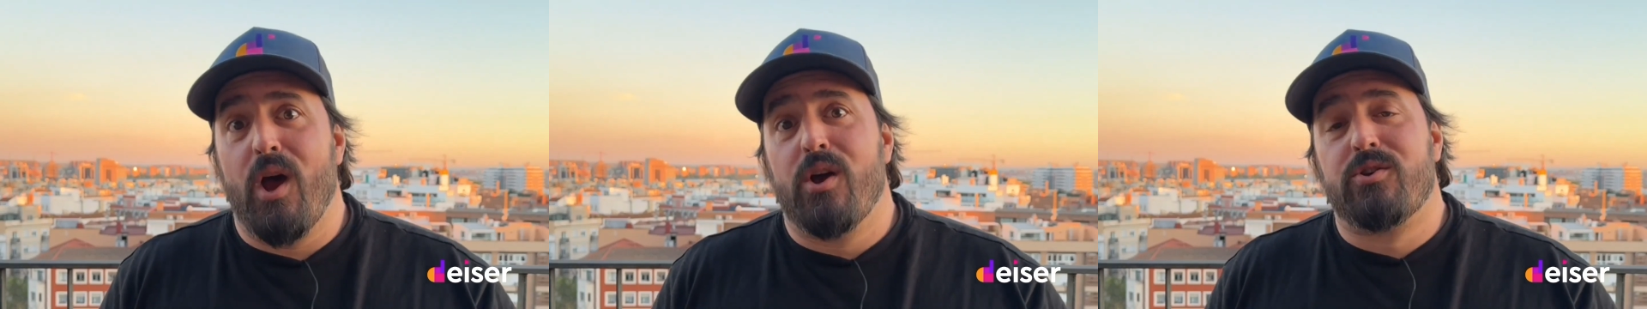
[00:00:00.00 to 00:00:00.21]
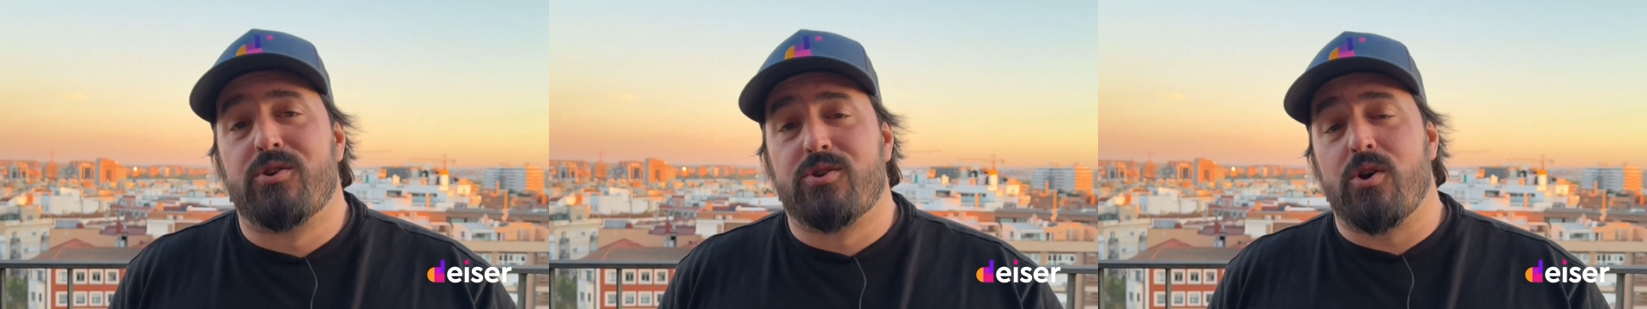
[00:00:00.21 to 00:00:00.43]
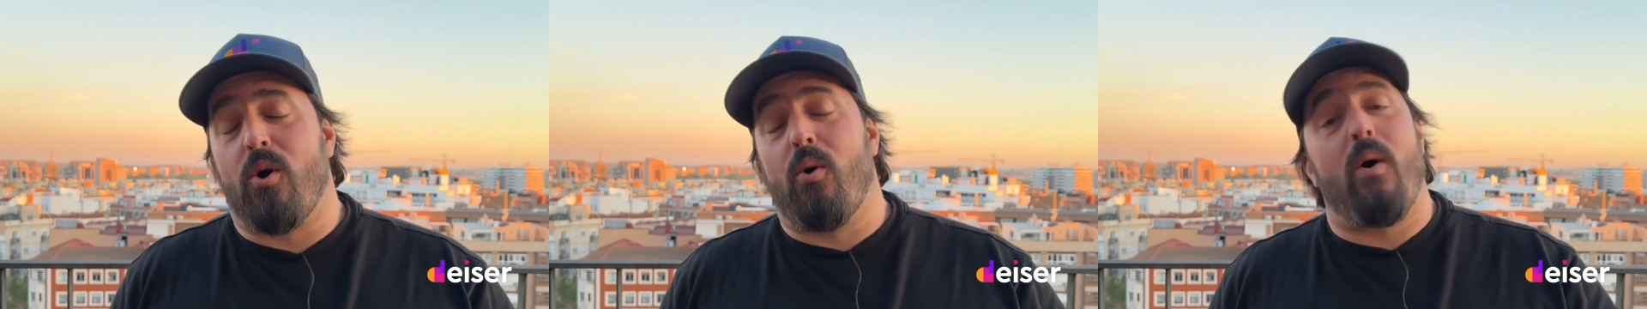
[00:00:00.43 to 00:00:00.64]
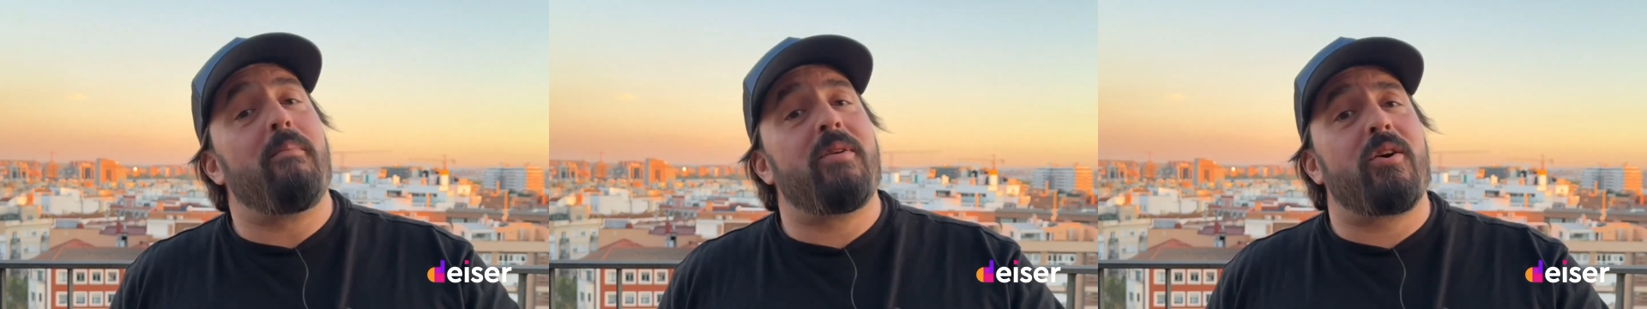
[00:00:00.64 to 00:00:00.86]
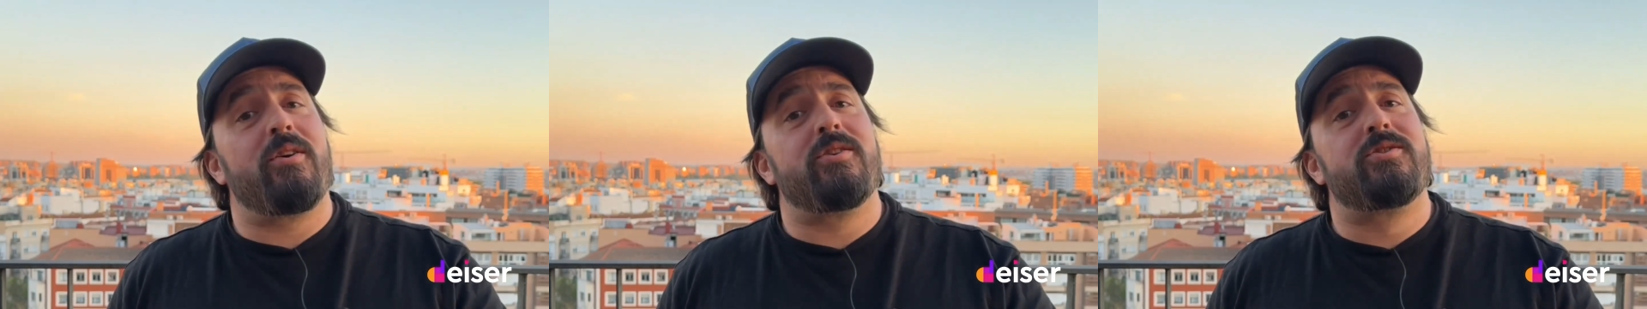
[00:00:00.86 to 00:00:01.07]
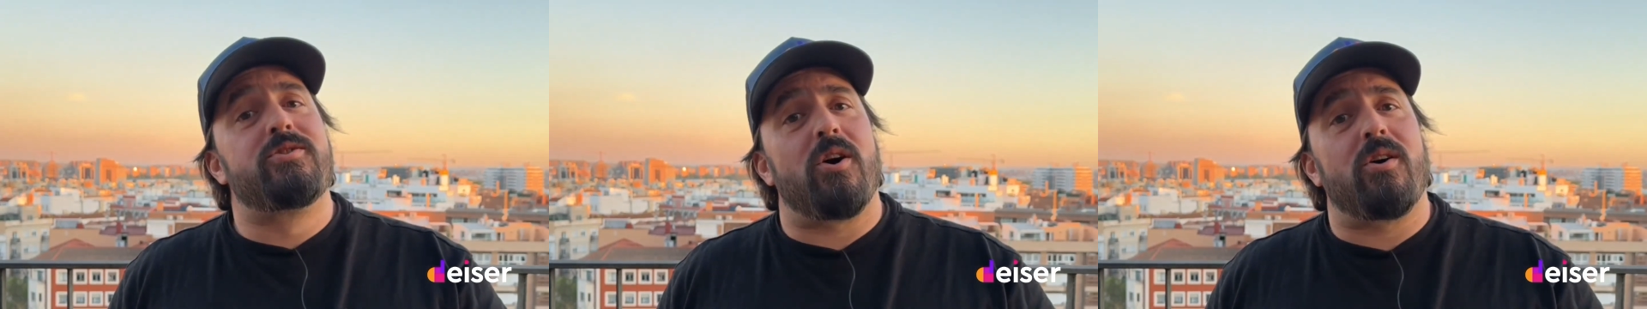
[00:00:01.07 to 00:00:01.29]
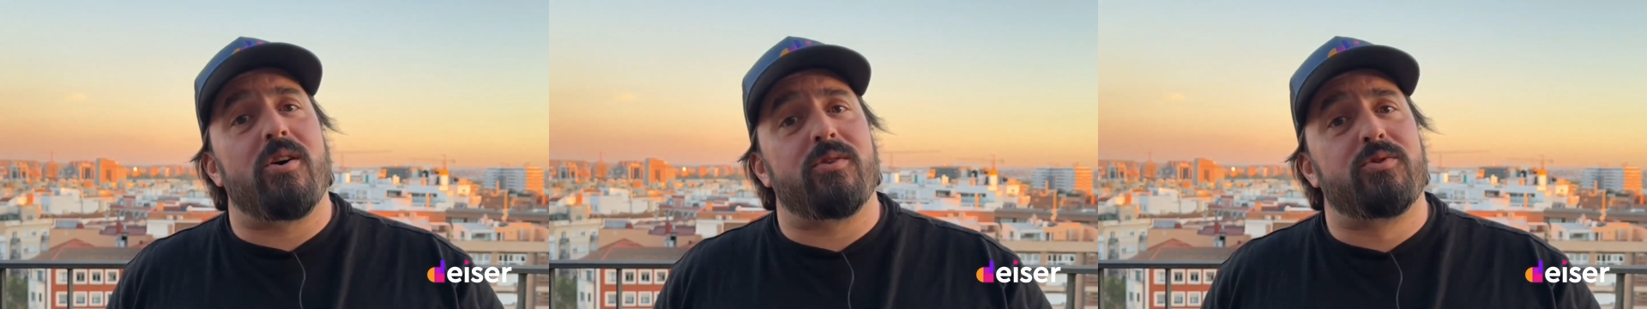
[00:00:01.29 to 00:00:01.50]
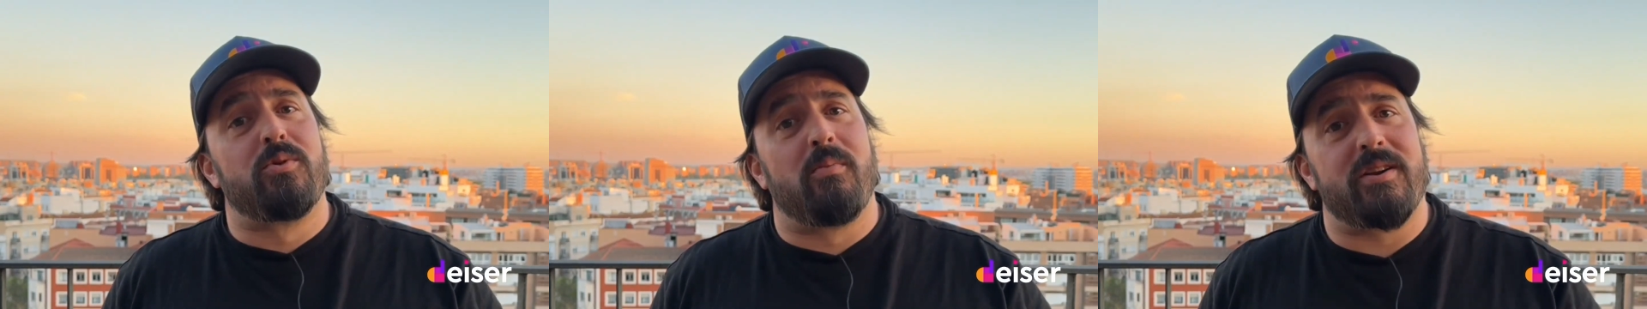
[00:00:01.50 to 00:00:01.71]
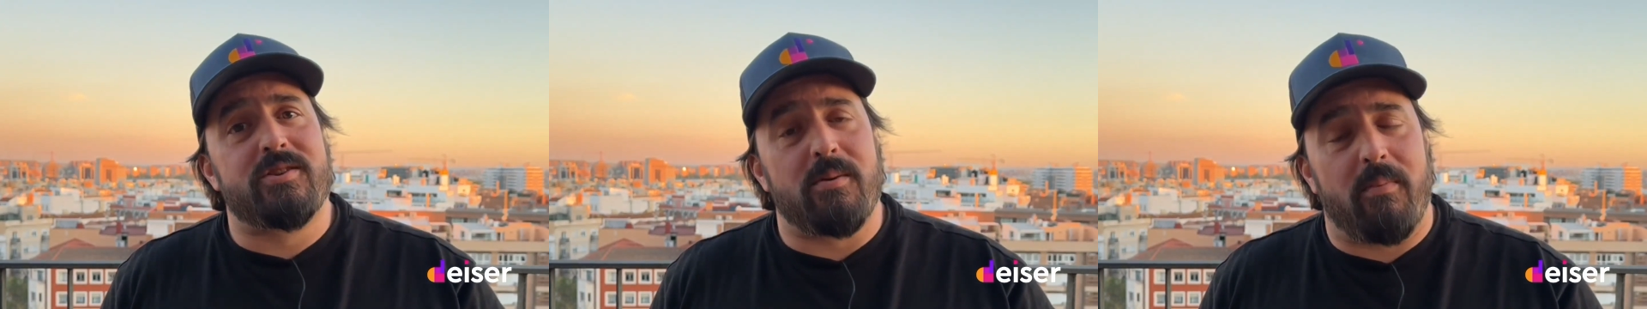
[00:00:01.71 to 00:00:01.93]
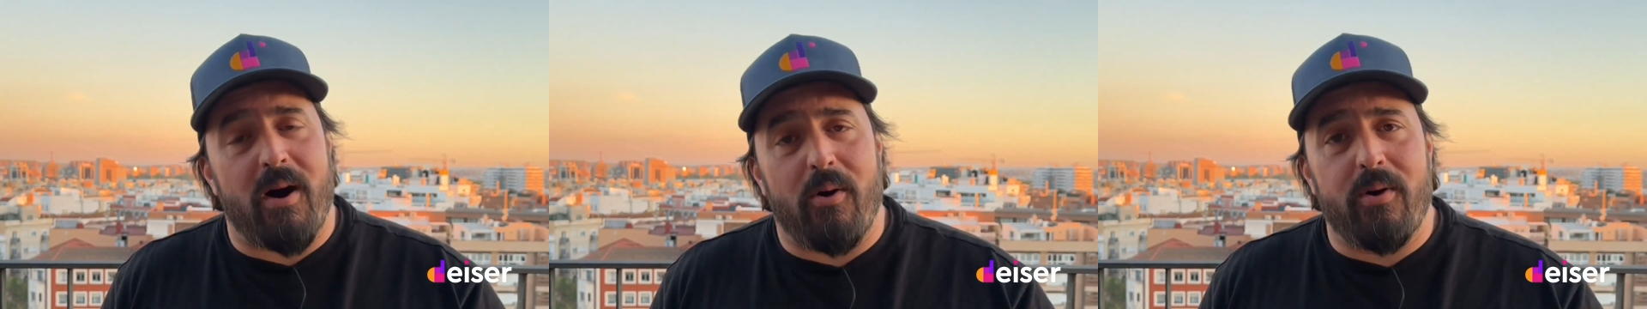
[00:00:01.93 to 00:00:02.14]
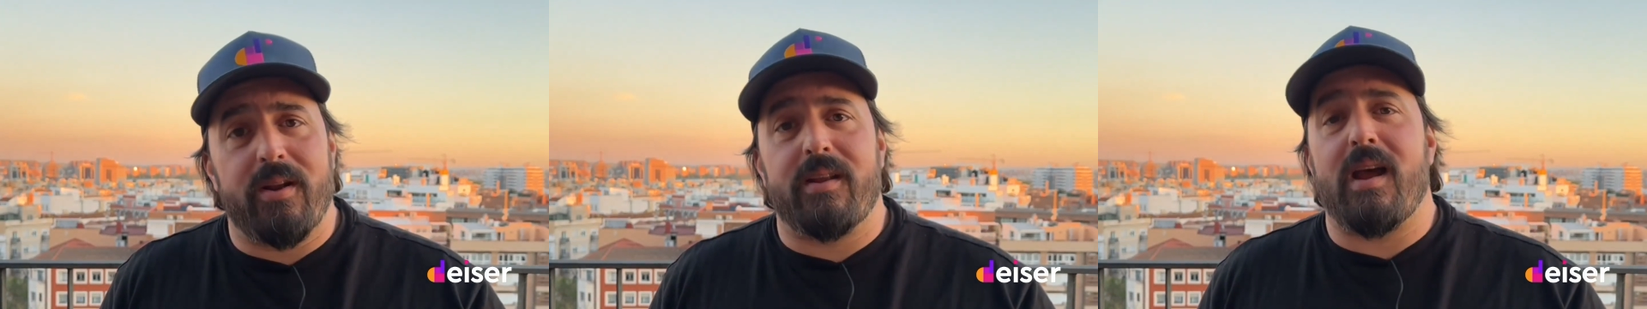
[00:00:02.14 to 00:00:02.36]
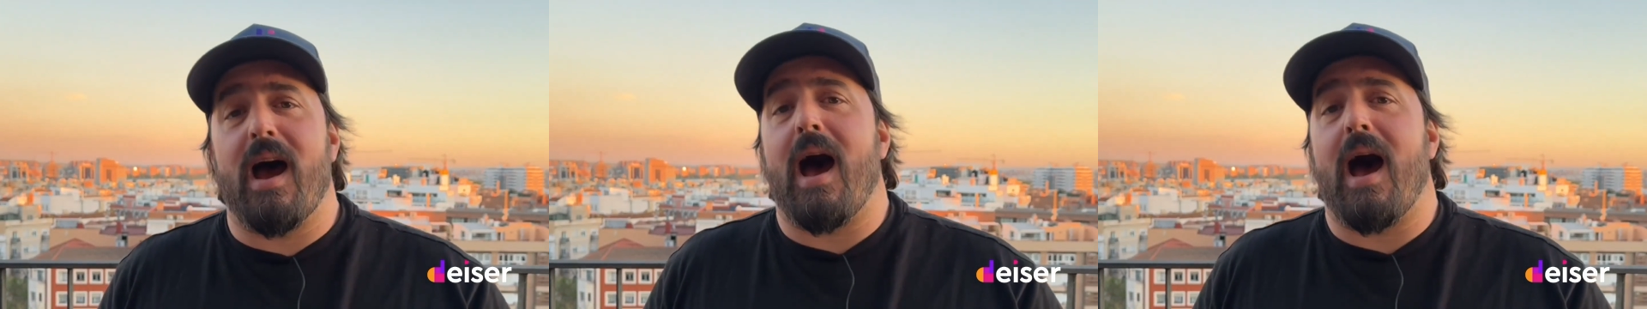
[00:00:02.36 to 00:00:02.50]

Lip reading: so I'm not going to talk too much about it.